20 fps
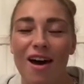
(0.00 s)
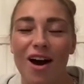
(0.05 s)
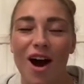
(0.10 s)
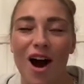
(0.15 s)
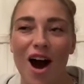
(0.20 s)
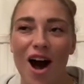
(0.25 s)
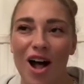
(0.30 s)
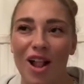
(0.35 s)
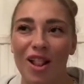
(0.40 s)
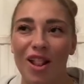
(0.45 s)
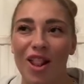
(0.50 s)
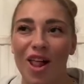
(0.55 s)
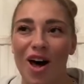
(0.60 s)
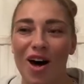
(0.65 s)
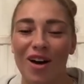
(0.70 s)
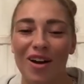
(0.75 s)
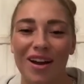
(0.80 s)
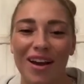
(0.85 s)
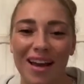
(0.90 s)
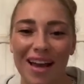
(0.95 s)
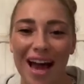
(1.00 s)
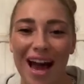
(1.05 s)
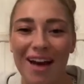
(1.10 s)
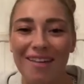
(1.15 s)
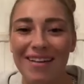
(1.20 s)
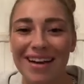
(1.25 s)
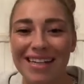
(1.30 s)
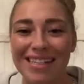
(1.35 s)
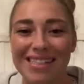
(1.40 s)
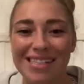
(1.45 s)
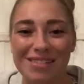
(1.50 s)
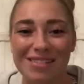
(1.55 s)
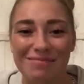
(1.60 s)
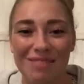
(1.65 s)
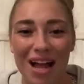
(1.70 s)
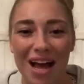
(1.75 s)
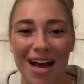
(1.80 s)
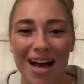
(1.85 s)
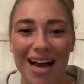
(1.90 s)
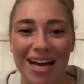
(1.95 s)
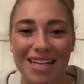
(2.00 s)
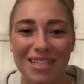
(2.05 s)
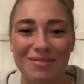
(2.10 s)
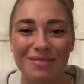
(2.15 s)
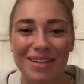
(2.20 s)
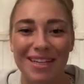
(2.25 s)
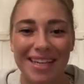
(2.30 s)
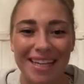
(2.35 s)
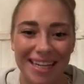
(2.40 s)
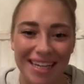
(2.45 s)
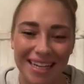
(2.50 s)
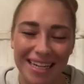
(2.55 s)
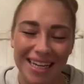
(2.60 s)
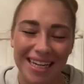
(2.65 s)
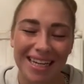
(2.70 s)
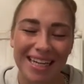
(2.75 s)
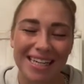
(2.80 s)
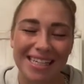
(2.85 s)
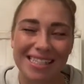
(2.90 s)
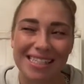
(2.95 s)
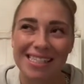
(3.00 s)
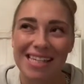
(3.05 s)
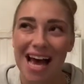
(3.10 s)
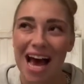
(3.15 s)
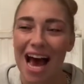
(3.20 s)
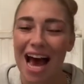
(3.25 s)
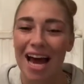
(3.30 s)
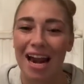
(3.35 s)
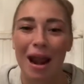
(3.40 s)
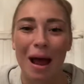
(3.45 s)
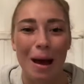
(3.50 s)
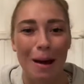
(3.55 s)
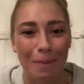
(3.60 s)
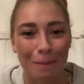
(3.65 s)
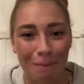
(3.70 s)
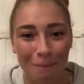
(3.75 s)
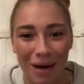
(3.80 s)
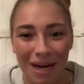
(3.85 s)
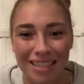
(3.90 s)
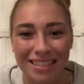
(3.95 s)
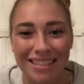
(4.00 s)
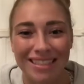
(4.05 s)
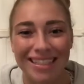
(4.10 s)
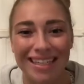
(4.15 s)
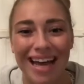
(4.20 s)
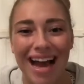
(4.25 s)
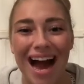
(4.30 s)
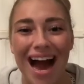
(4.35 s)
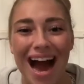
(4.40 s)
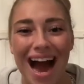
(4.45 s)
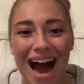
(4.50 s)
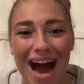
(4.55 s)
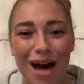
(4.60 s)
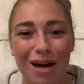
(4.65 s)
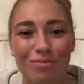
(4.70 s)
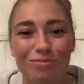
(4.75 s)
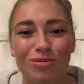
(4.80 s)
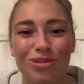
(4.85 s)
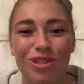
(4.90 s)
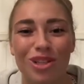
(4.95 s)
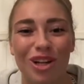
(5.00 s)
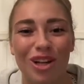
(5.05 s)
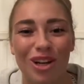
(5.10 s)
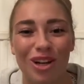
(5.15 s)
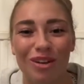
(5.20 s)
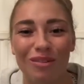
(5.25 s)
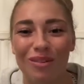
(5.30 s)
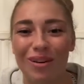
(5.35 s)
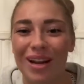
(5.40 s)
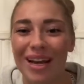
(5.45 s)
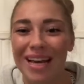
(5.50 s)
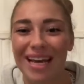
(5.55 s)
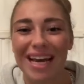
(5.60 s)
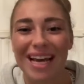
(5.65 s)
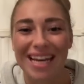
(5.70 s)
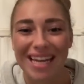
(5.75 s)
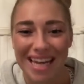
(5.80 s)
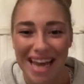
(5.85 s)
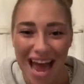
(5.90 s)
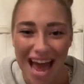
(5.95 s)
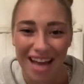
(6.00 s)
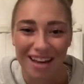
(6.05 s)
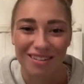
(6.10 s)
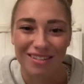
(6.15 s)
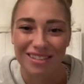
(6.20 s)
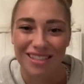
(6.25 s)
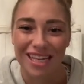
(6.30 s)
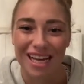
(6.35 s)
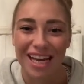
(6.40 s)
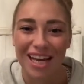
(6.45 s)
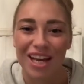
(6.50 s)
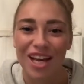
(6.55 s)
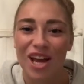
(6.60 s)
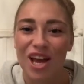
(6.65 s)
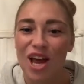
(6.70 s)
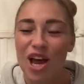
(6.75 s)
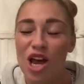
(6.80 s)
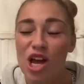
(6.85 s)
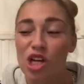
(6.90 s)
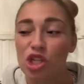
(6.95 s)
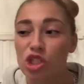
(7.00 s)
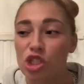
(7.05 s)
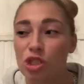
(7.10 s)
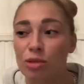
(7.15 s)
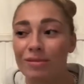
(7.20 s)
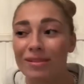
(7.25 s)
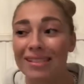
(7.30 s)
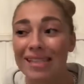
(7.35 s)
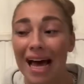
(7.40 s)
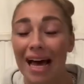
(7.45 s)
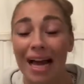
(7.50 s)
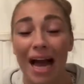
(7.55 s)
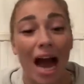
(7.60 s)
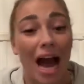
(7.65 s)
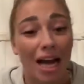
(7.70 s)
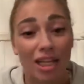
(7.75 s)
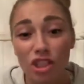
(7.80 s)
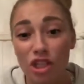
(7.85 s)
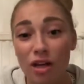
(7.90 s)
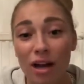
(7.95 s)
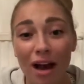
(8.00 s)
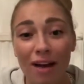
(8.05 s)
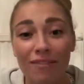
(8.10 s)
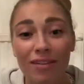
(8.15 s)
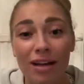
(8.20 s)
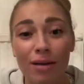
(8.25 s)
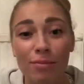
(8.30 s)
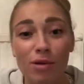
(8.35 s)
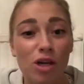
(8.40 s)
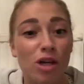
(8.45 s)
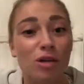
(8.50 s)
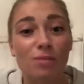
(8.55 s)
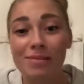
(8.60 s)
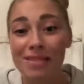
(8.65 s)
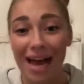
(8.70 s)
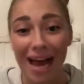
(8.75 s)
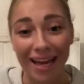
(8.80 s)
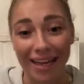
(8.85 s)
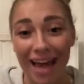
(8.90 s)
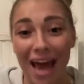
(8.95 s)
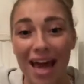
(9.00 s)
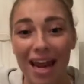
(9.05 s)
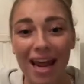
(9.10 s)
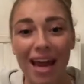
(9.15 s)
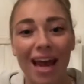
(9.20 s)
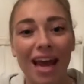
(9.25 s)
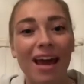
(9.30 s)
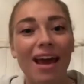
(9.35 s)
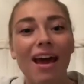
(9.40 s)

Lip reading: Along I went to black ice bikinis and Mandy absolutely nailed it. She was like, I don't have any boobs, I get it,